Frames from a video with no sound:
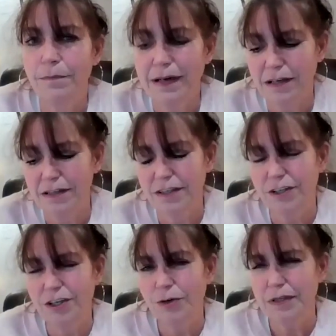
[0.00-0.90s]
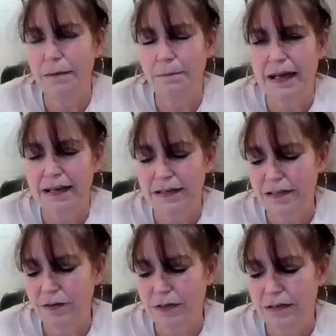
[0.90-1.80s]
but I also know it's not mine,
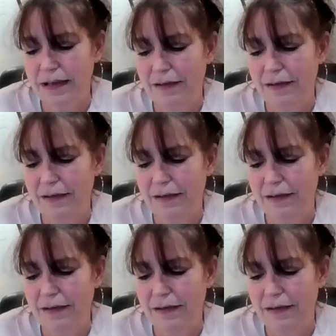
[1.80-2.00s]
so that